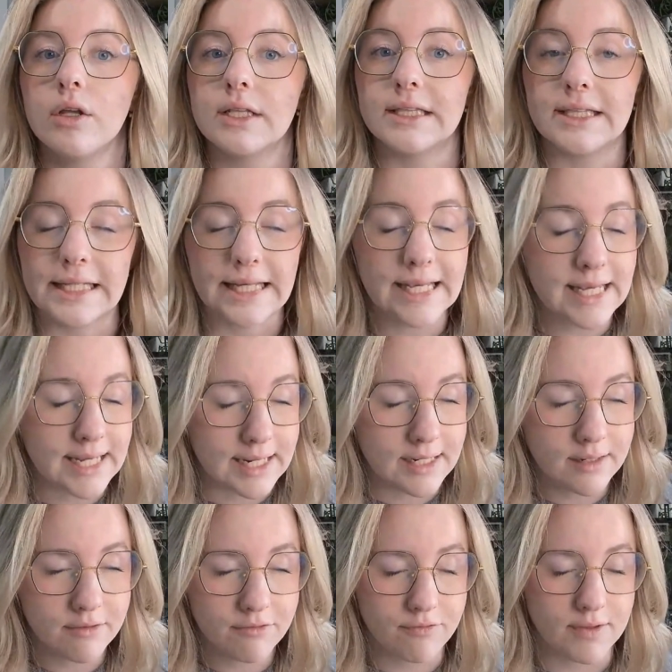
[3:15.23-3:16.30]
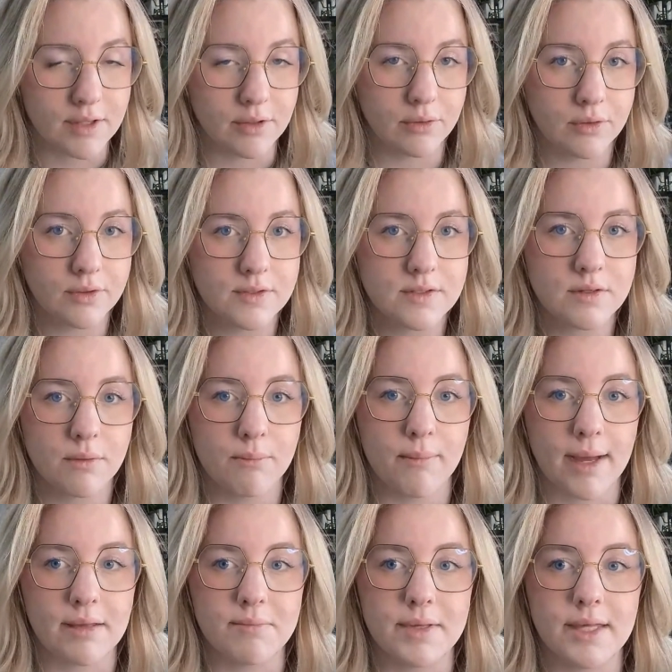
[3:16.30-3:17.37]
Lead fields
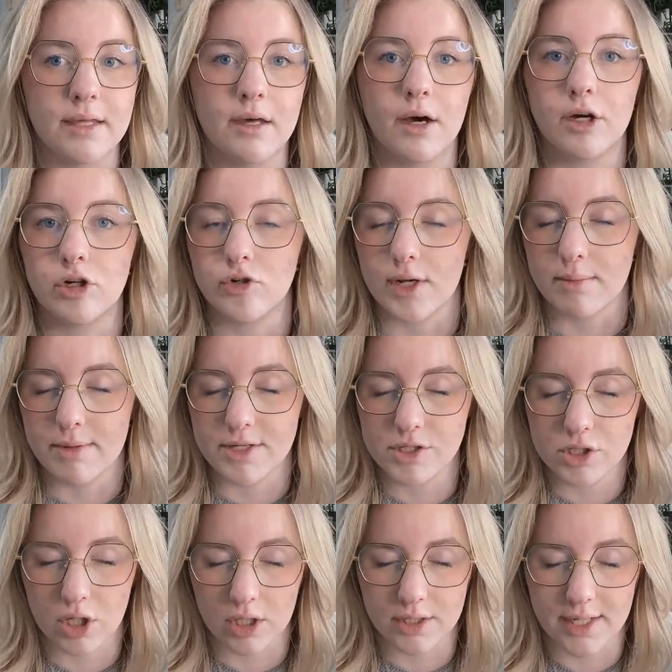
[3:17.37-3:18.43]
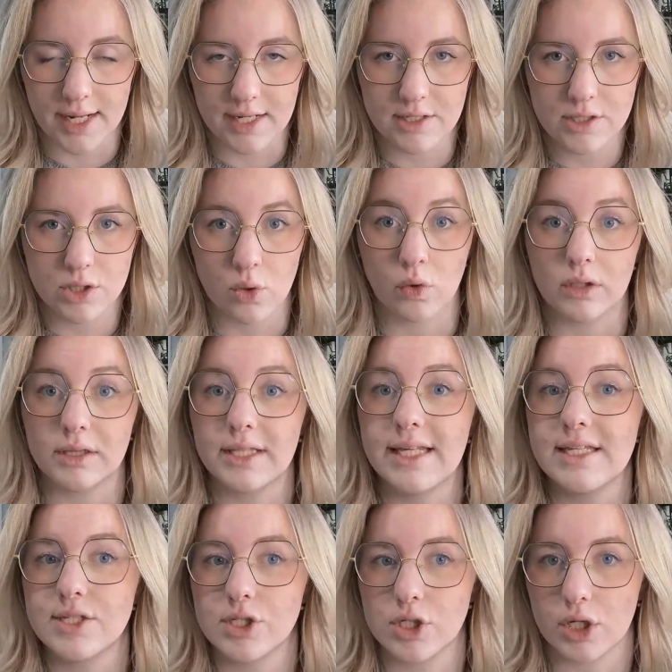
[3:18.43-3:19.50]
might be agreement start dates or
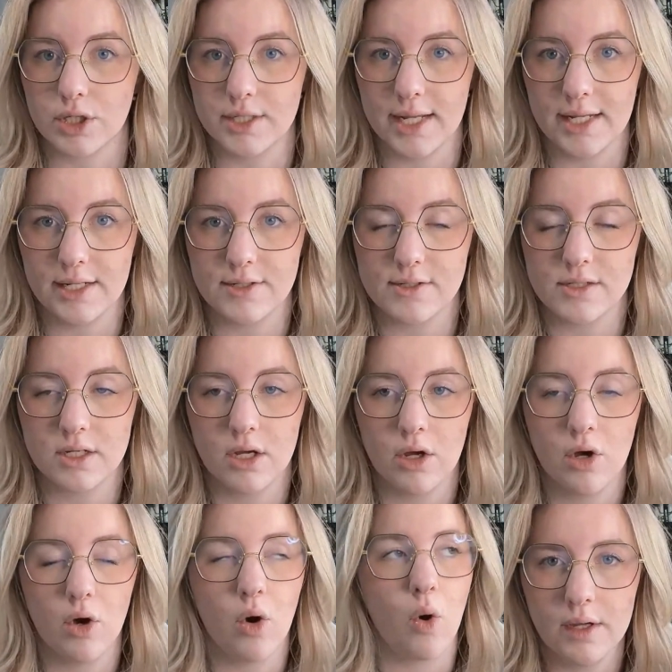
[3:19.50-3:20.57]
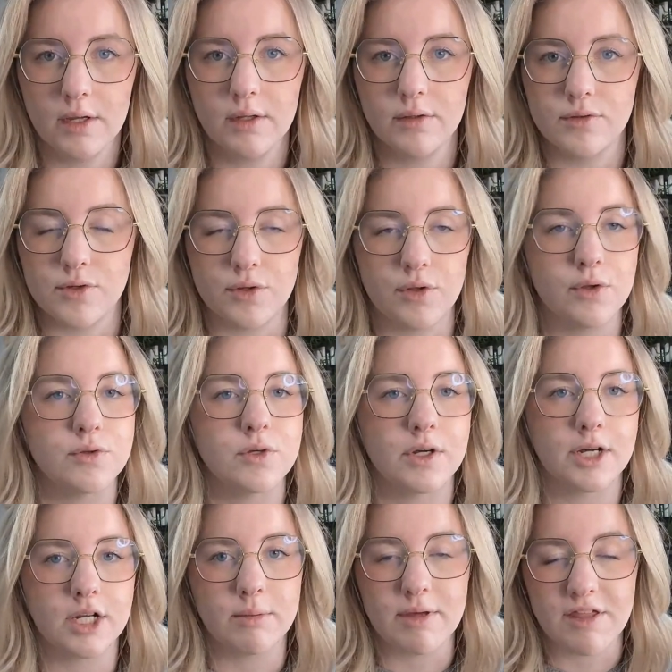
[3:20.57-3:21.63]
lease start dates. So those are
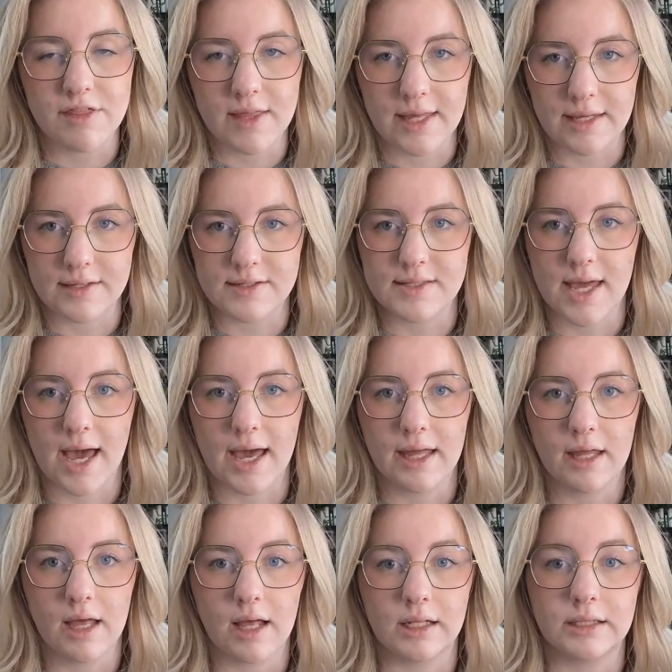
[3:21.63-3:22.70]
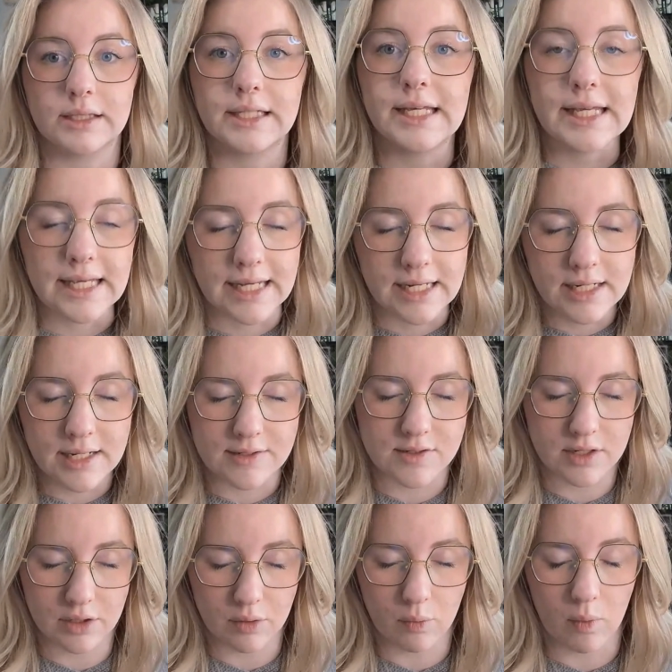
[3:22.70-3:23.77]
going to be things that a lead is
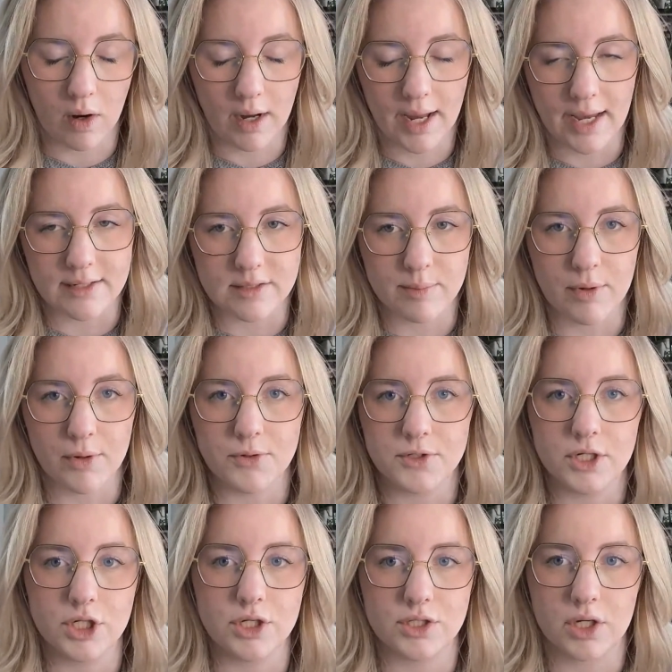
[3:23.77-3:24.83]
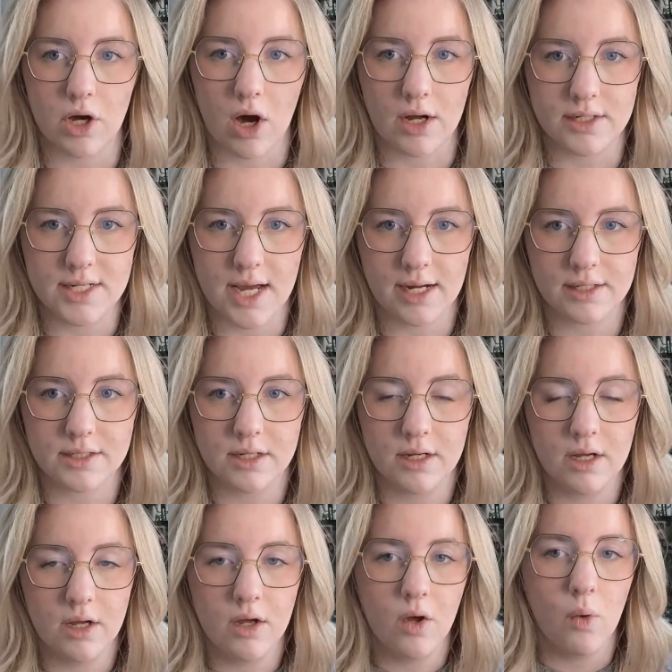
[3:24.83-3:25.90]
going to want as opposed to just a contact.
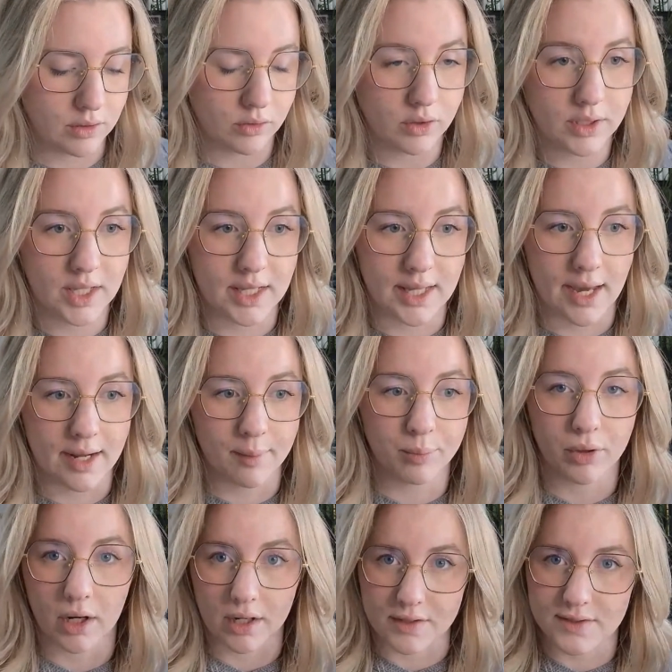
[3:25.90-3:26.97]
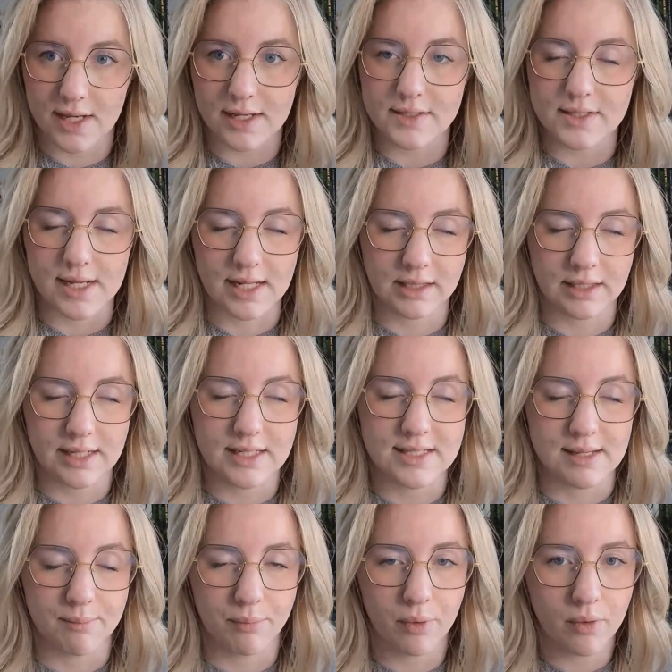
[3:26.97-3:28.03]
When you're looking at a process in
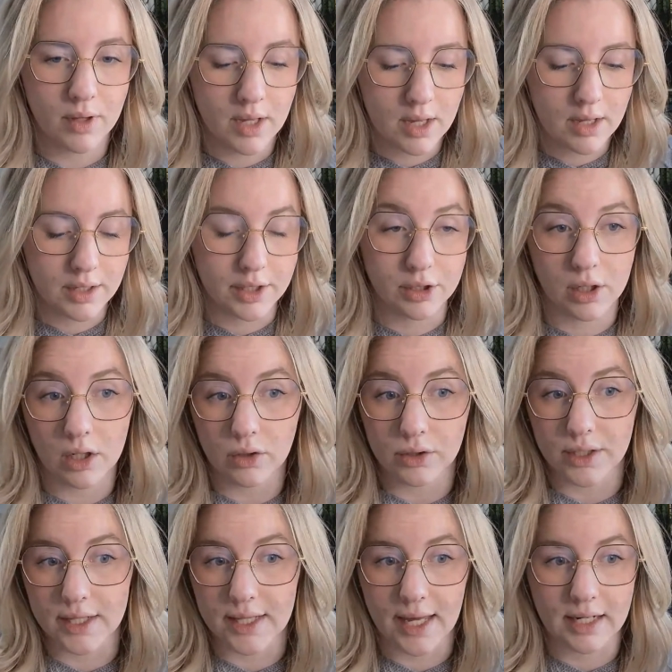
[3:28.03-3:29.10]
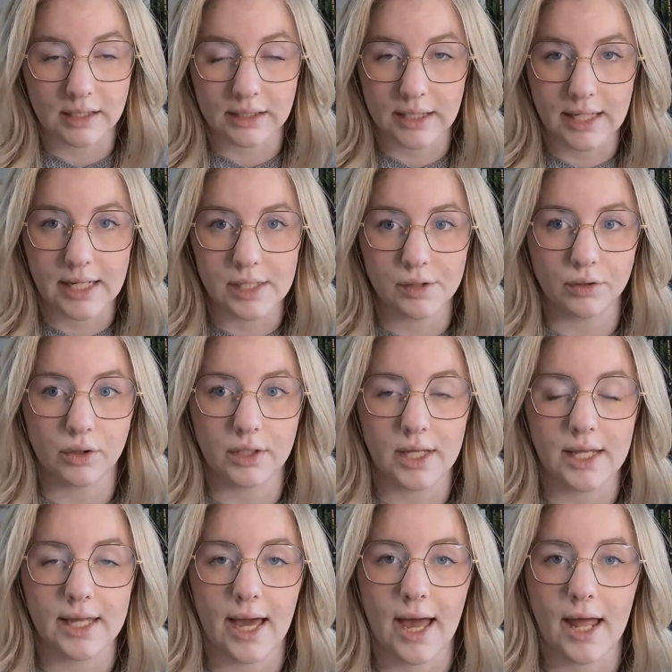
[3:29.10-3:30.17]
LeadSimple, you're not looking at a lead, you're
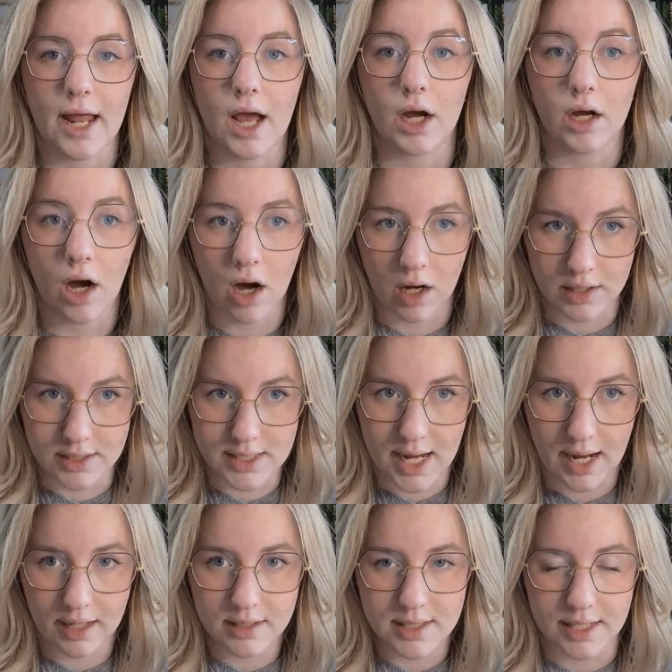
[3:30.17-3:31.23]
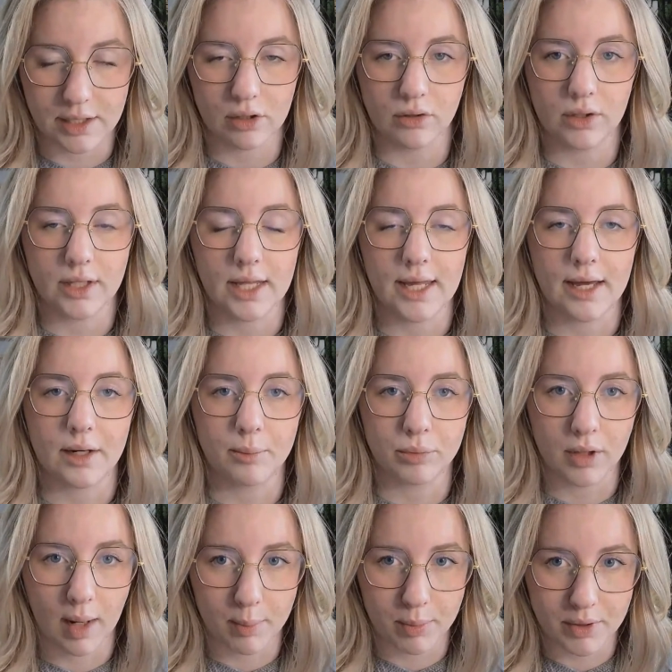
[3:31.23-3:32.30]
looking at a contact, and you're looking at a
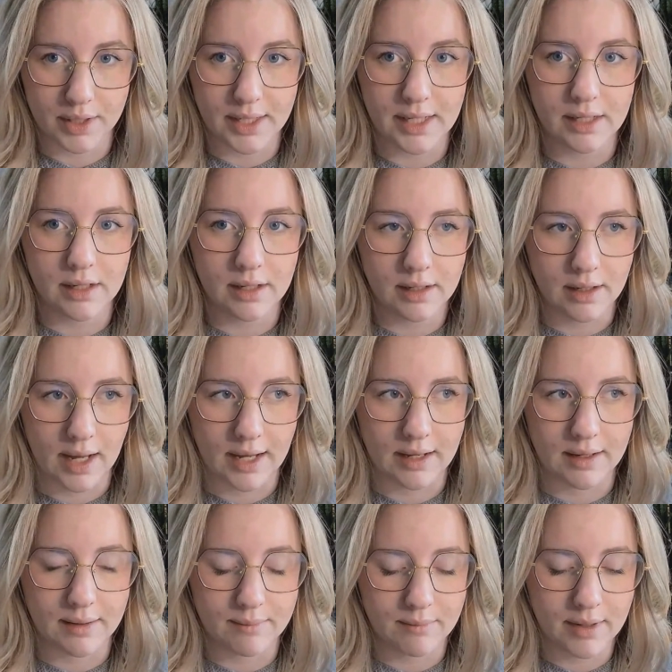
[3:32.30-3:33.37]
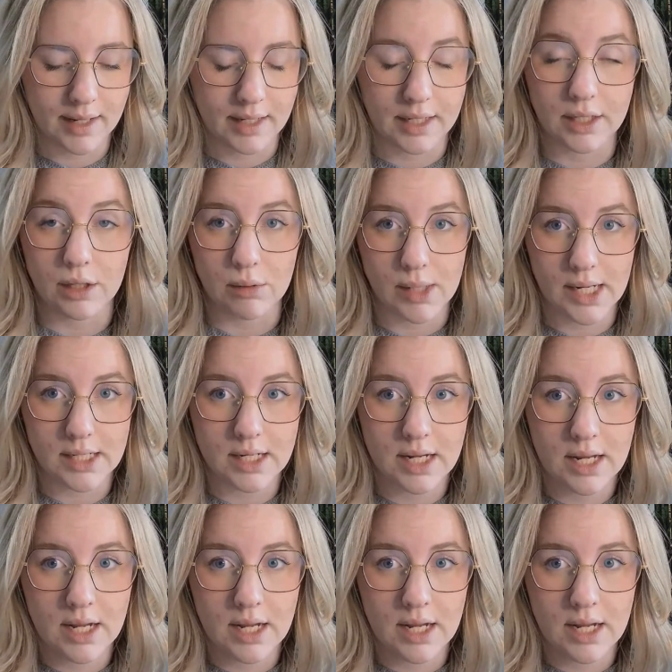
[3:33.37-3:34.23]
property and a unit.